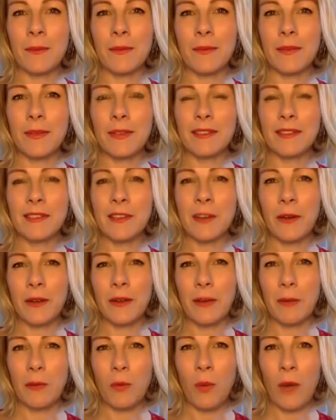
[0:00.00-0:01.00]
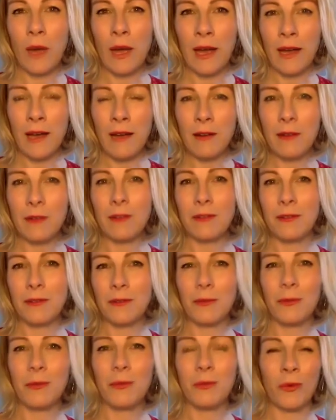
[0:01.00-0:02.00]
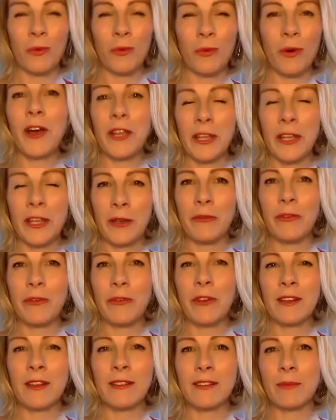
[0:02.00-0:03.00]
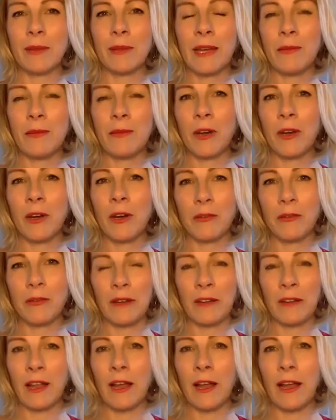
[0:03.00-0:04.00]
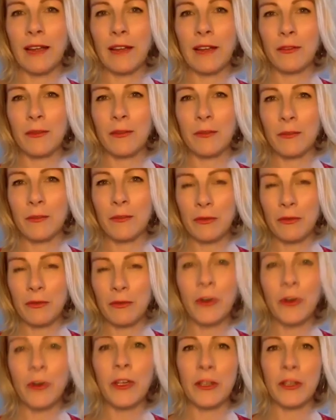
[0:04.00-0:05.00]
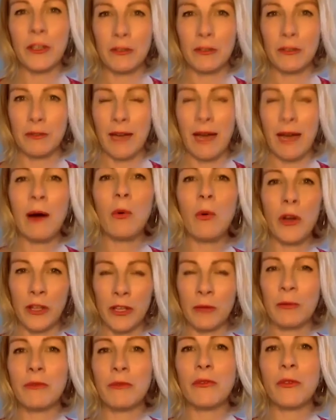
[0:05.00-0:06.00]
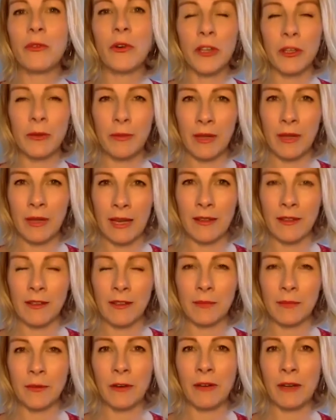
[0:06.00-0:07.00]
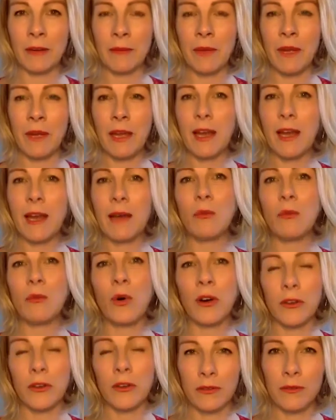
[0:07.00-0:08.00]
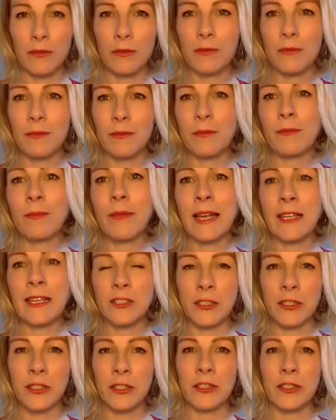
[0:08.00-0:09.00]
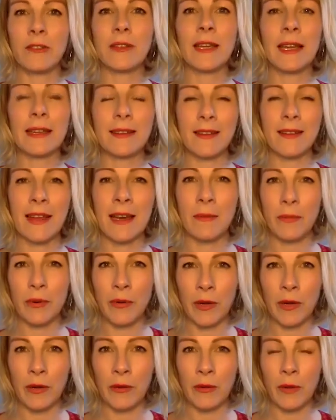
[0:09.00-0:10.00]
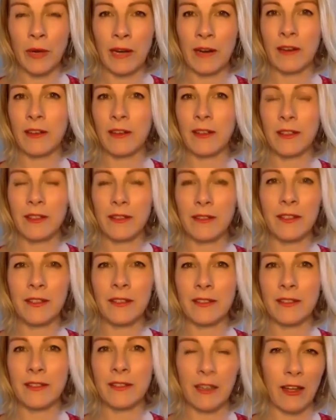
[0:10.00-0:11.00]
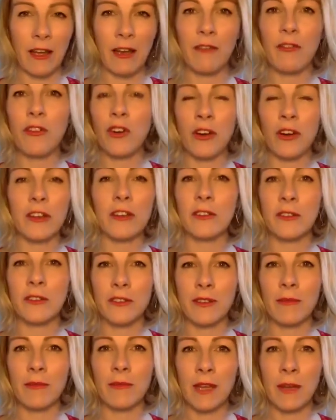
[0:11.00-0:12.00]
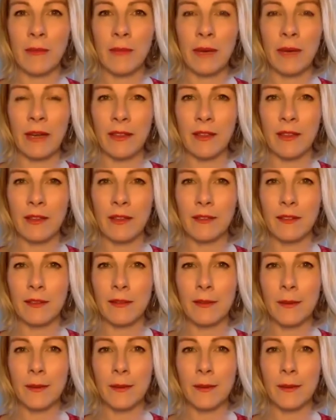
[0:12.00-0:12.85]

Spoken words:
So where were you, if you could explain what it felt like before you, how were you before you began this program, and what made you get to that point where you said, okay, I've got to do something about this?